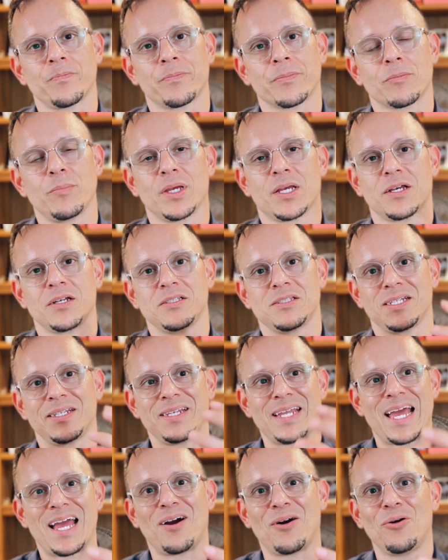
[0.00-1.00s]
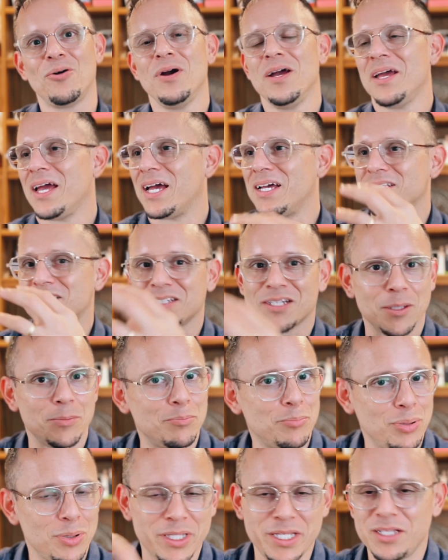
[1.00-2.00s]
because it now has
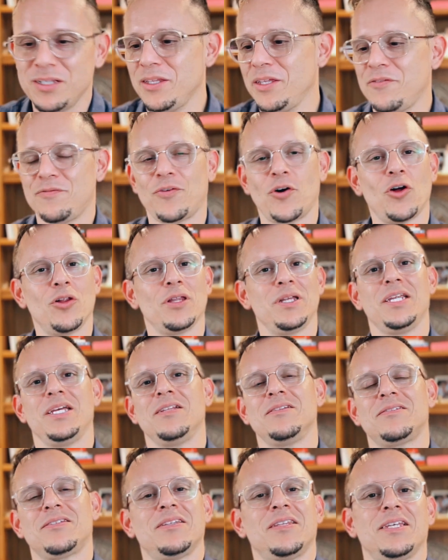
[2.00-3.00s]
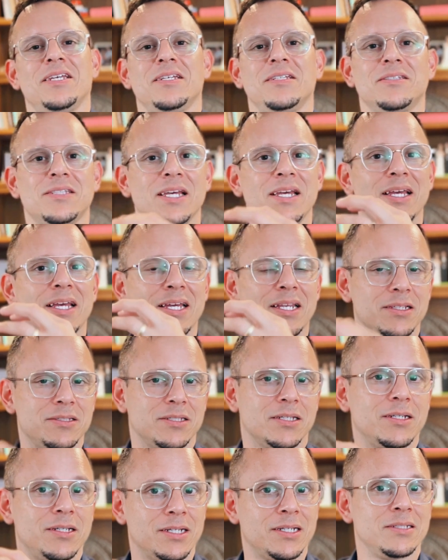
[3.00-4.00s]
completely fallen into this and it's
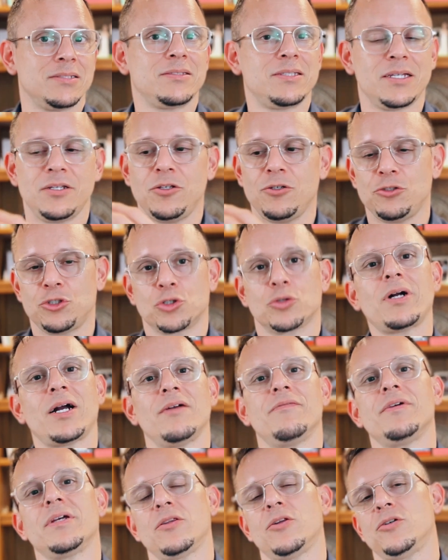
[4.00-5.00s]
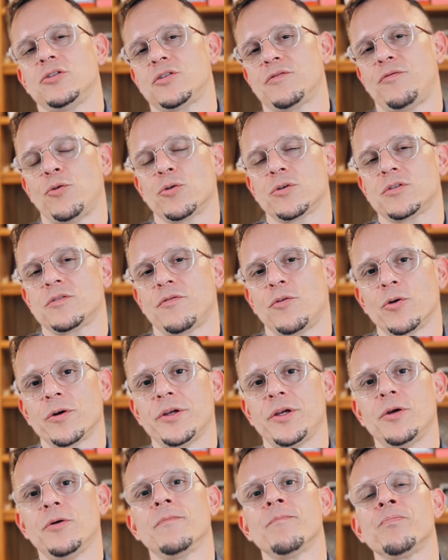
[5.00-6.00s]
gonna continue driving those folks for
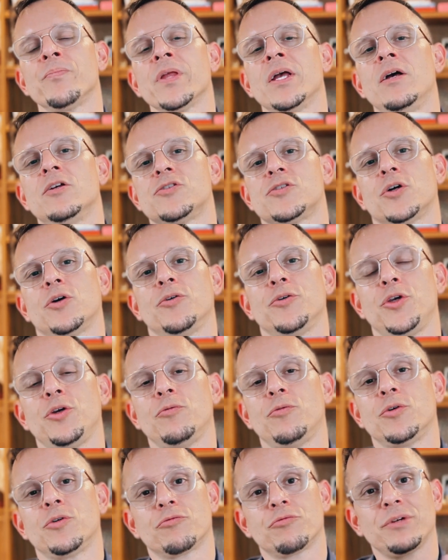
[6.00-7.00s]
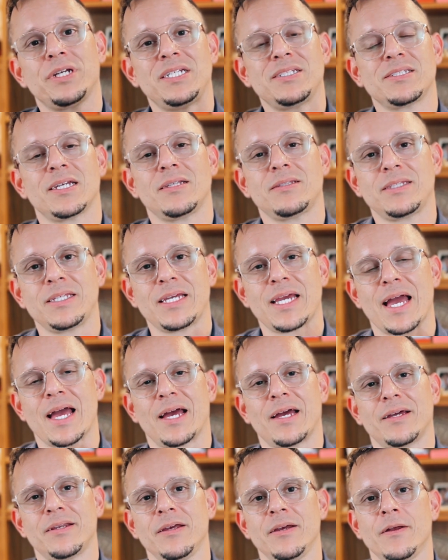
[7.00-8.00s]
you. So you would reset the
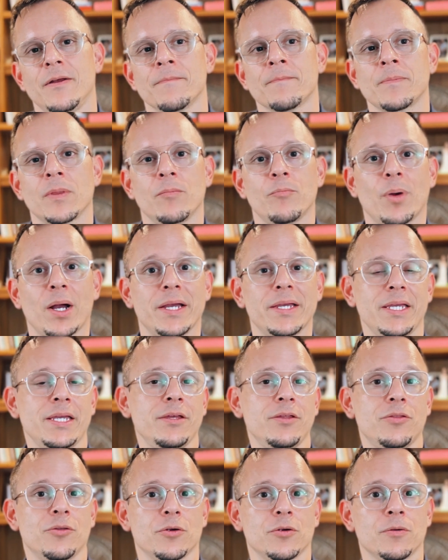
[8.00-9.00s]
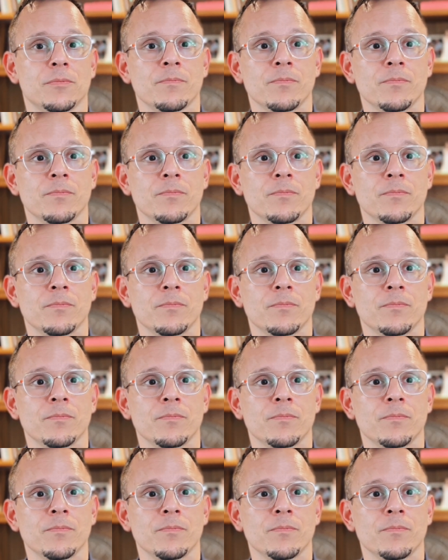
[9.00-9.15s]
ad by either